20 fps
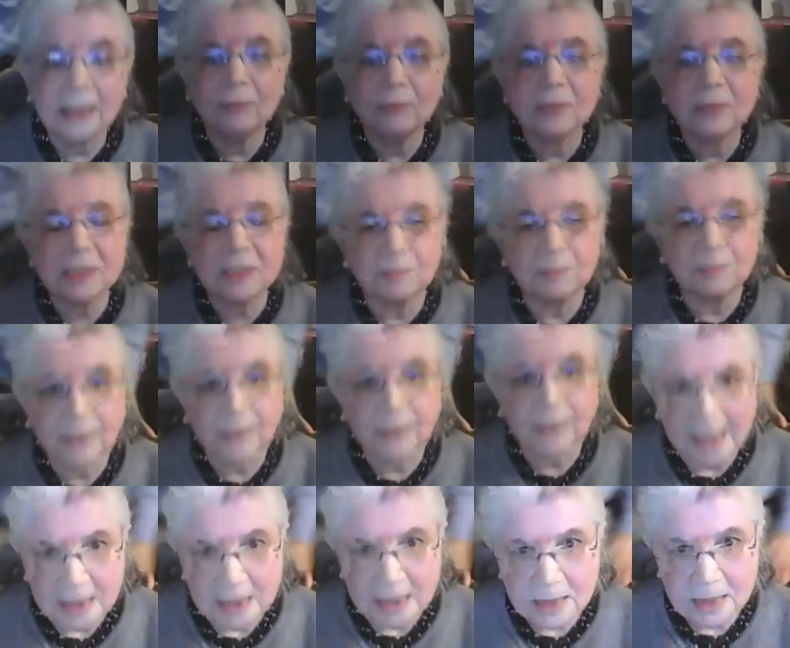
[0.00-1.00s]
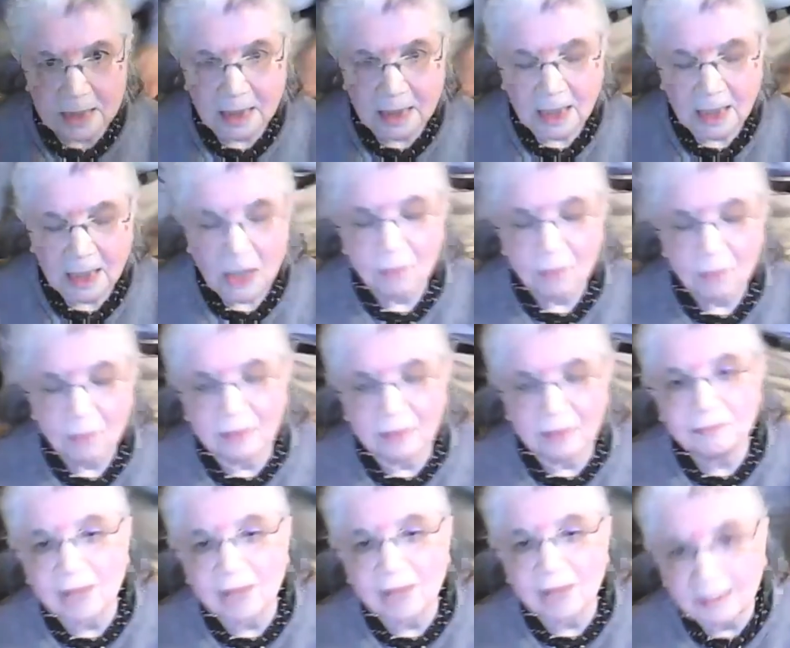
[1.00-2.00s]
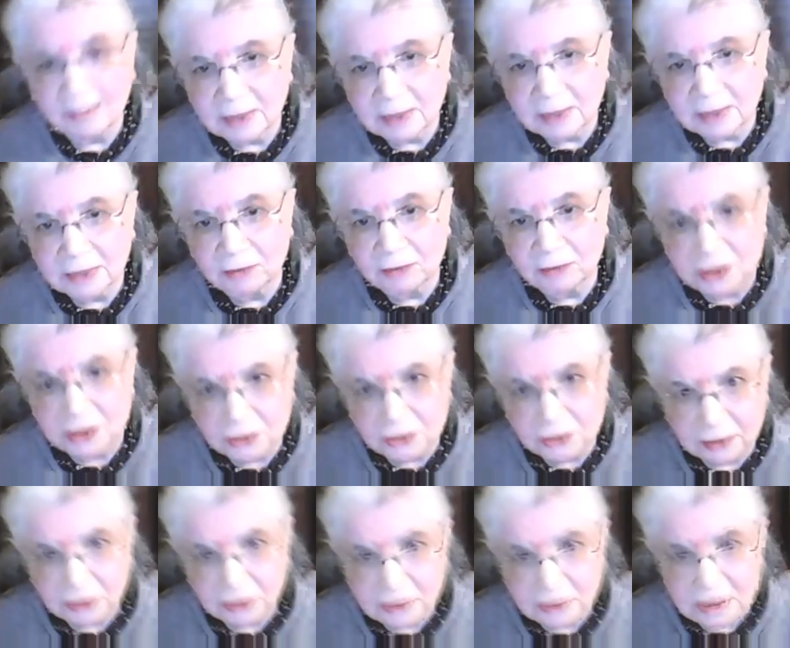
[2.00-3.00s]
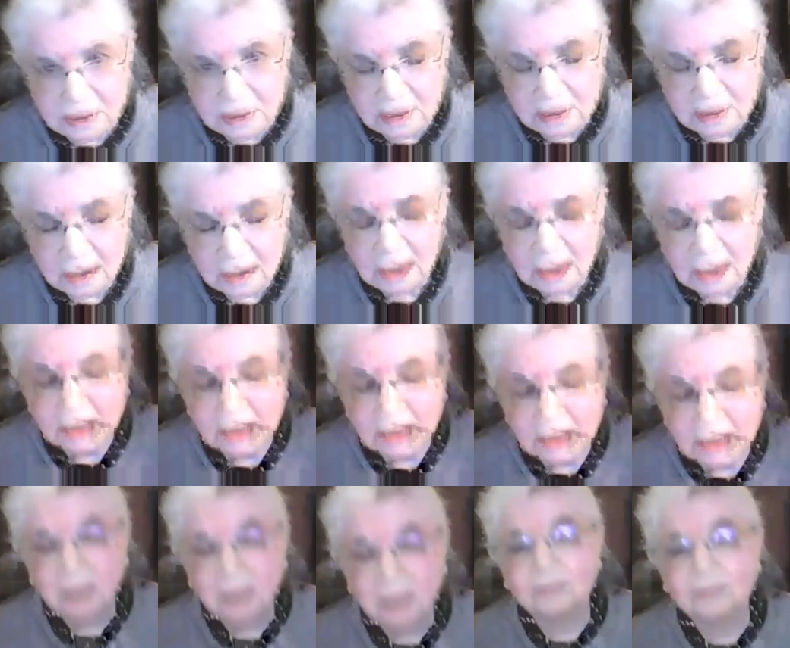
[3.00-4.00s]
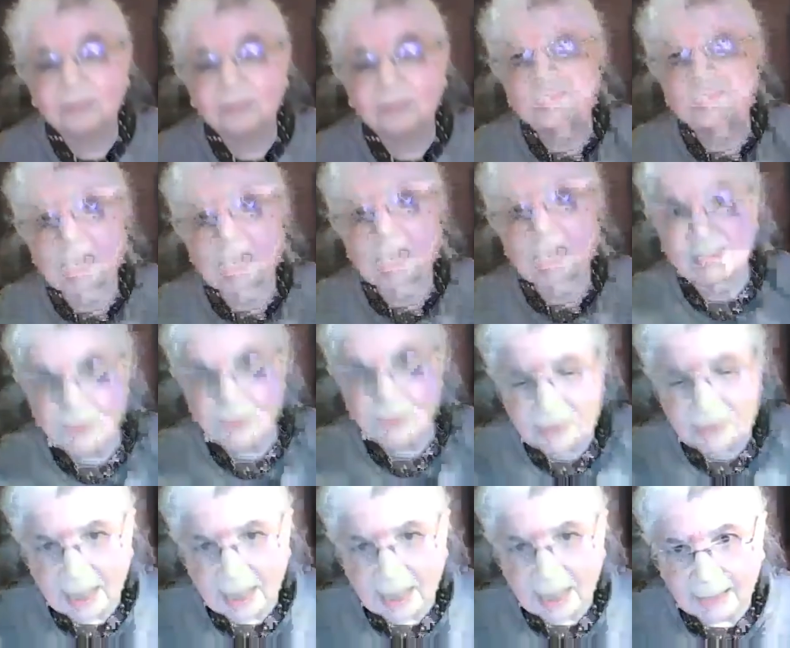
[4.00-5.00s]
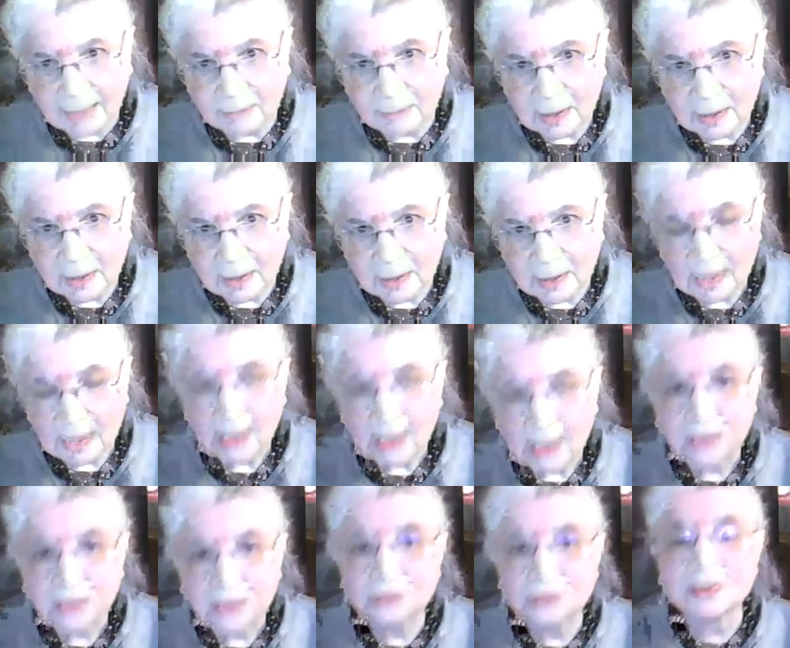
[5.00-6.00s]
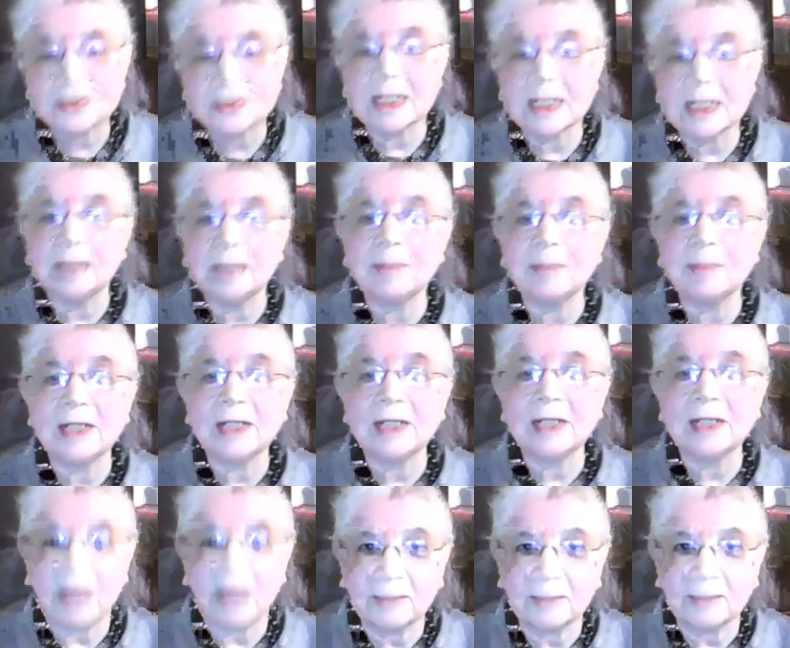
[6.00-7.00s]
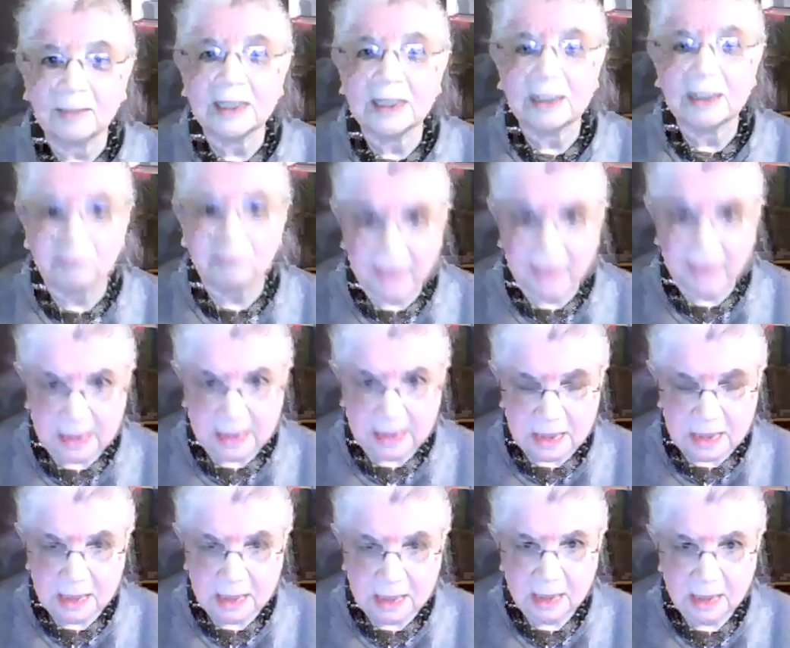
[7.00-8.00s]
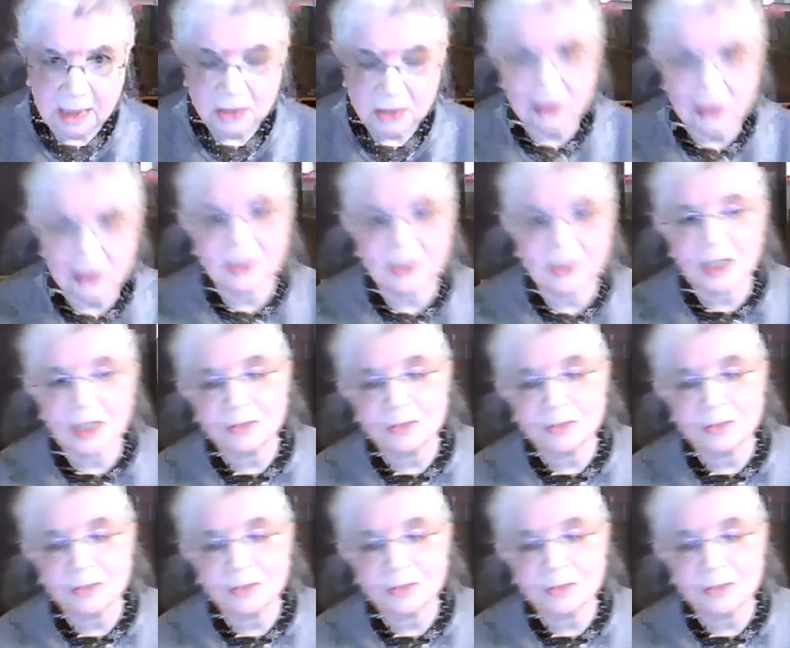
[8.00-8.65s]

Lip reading: was the place where family returned from time to time to celebrate family events, such as